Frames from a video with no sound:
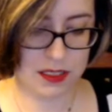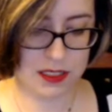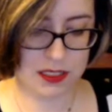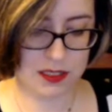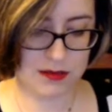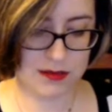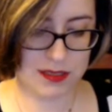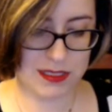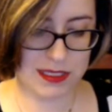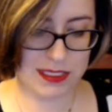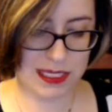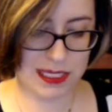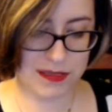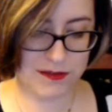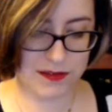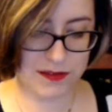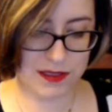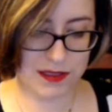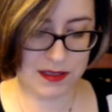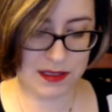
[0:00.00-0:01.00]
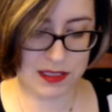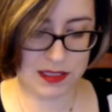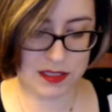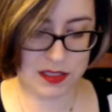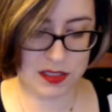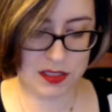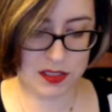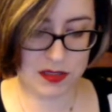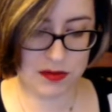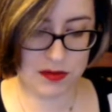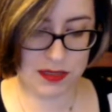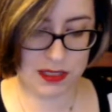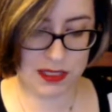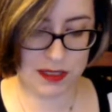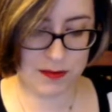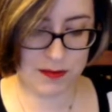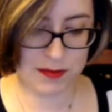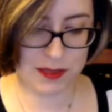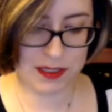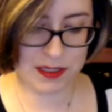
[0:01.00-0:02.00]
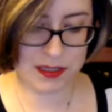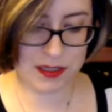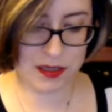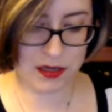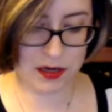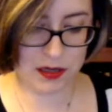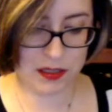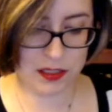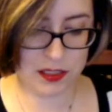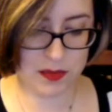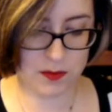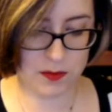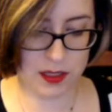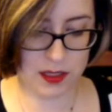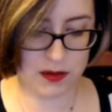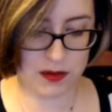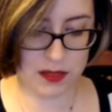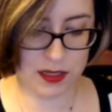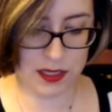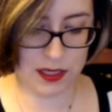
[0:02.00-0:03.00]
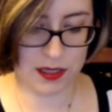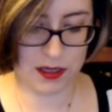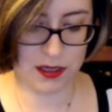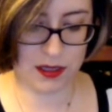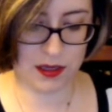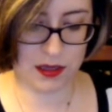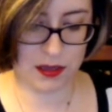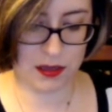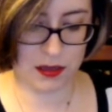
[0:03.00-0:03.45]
So definitely do not miss her tomorrow night.